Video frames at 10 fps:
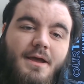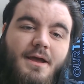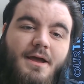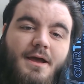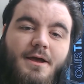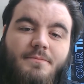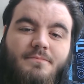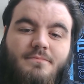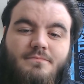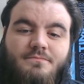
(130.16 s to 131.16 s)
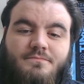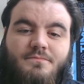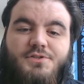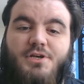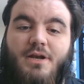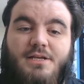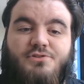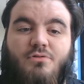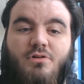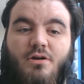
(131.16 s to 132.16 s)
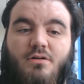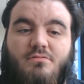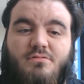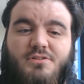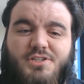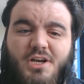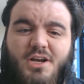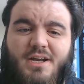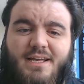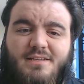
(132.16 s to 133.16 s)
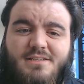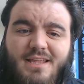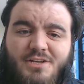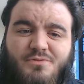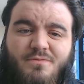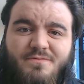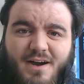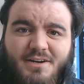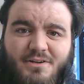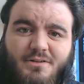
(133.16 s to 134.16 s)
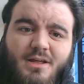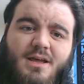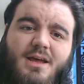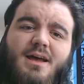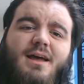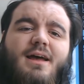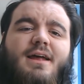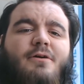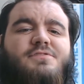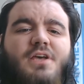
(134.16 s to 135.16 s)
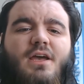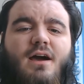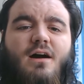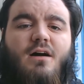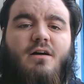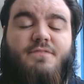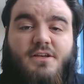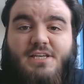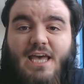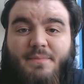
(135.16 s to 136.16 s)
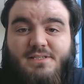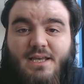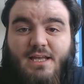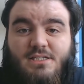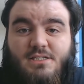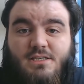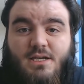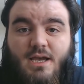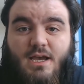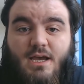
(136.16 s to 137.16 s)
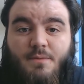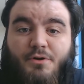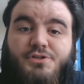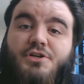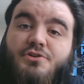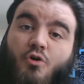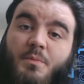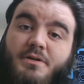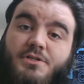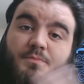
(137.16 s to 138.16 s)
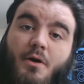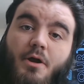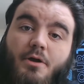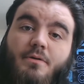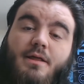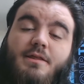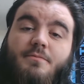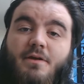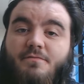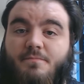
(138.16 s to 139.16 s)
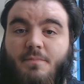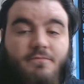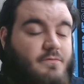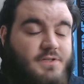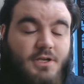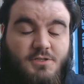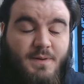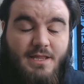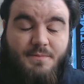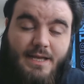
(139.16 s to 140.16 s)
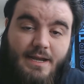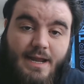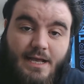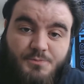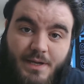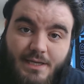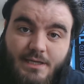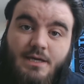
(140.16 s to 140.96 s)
So let's talk our journey to the actual final. And obviously, our first game is against Borussia Dortmund tomorrow, and then we've obviously got to play them again next week.